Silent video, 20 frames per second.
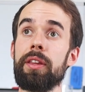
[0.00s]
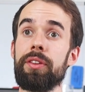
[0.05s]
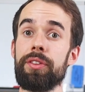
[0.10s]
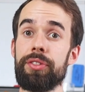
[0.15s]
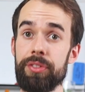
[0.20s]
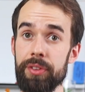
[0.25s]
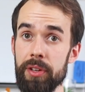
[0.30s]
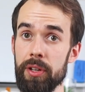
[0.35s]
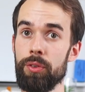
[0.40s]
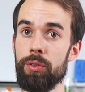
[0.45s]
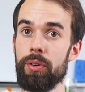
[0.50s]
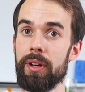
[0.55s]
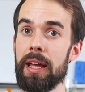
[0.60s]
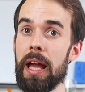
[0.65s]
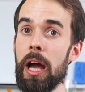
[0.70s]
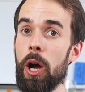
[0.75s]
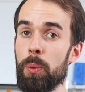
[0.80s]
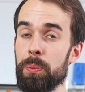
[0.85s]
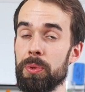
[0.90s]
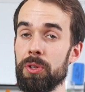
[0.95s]
in
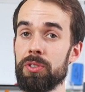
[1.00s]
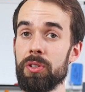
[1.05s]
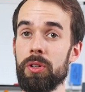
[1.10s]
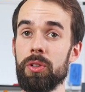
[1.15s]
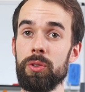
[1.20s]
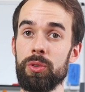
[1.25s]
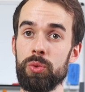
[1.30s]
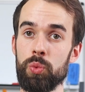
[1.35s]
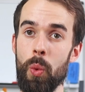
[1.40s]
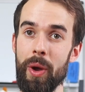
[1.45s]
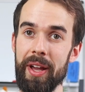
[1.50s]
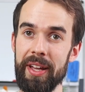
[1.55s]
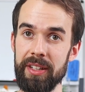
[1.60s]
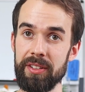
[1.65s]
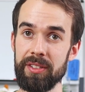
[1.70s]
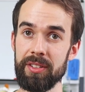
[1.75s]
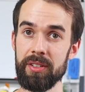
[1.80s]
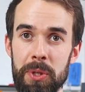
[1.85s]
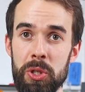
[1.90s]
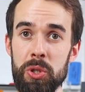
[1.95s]
theory, help you to lose
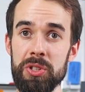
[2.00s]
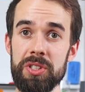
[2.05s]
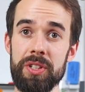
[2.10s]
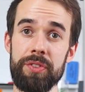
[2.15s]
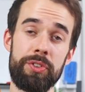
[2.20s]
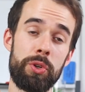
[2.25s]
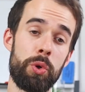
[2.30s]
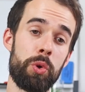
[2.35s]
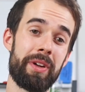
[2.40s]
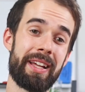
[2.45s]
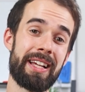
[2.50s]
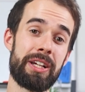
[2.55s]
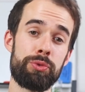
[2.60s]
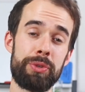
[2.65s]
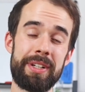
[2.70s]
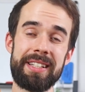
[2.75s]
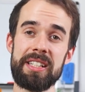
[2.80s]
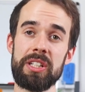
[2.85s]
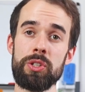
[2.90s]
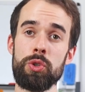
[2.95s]
weight. Because if you're
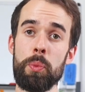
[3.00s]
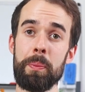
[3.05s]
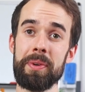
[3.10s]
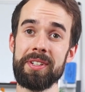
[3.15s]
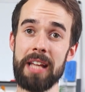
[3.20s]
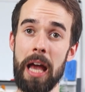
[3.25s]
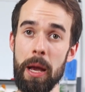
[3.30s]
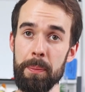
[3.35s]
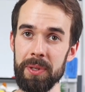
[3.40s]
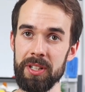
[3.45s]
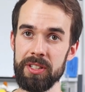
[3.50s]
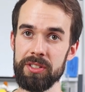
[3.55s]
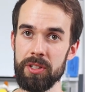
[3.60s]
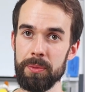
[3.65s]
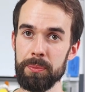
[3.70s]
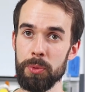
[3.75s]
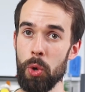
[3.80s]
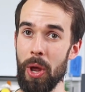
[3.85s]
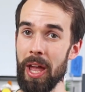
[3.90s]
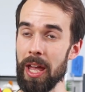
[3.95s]
increasing your
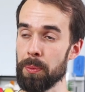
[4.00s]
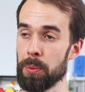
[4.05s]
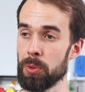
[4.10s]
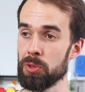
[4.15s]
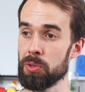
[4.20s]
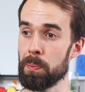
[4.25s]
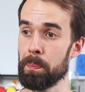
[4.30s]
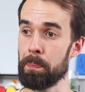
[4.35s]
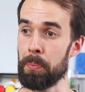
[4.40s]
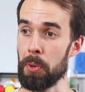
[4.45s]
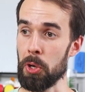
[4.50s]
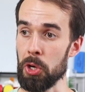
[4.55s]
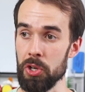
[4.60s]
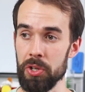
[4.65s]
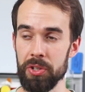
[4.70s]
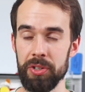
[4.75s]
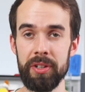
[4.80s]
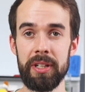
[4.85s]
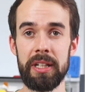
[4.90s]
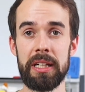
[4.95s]
metabolism, you're able to
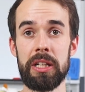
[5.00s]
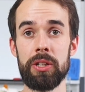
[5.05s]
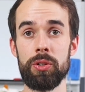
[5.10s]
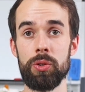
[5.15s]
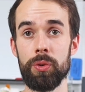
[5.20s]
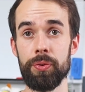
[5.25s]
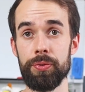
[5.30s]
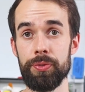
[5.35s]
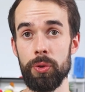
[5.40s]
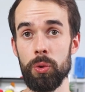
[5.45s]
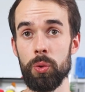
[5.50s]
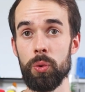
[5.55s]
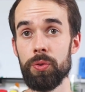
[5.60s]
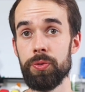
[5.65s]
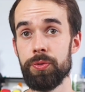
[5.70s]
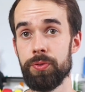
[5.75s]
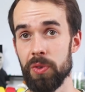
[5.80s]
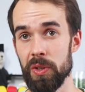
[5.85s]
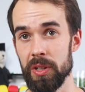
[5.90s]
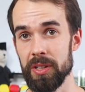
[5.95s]
burn your fuel
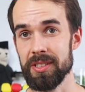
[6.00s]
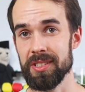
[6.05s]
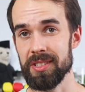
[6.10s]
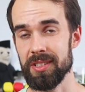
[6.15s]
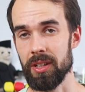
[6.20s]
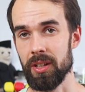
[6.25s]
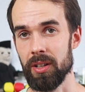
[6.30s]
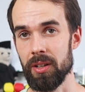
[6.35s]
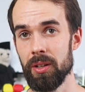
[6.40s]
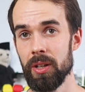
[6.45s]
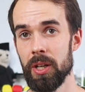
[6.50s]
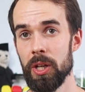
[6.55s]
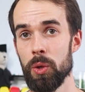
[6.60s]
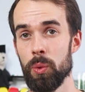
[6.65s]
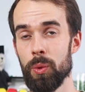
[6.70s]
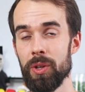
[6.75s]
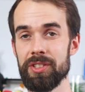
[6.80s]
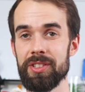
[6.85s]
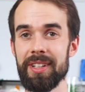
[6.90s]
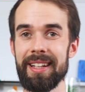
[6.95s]
faster,
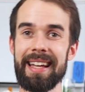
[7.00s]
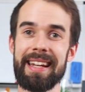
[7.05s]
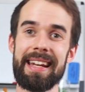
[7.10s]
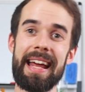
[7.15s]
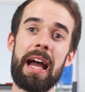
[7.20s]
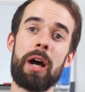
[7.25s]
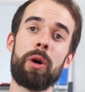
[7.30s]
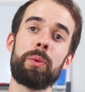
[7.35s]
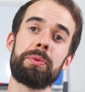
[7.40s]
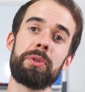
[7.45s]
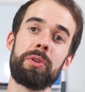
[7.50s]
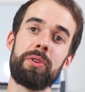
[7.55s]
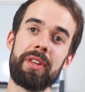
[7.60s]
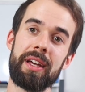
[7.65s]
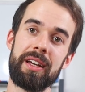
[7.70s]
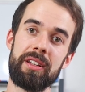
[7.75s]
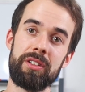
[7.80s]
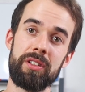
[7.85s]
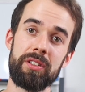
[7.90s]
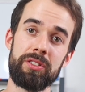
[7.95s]
which then can help you
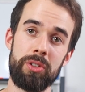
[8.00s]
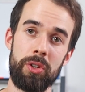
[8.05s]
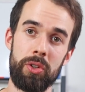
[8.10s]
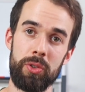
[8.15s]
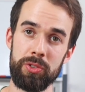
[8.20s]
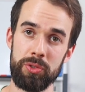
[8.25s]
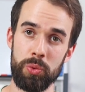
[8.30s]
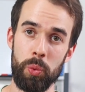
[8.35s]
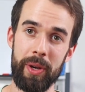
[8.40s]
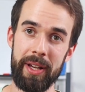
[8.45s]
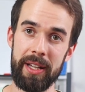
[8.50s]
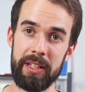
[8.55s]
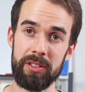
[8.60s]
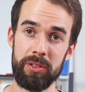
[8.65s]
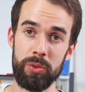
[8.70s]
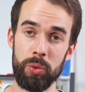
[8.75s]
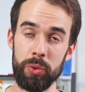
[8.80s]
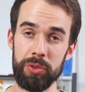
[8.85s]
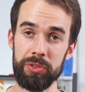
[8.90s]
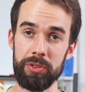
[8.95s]
then to lose weight.
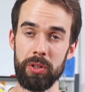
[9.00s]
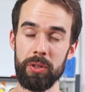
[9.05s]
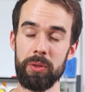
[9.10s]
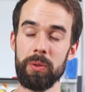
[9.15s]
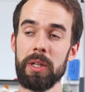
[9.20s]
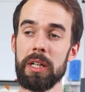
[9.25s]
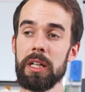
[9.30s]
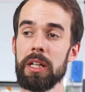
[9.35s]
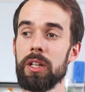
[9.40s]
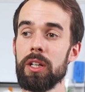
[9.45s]
And also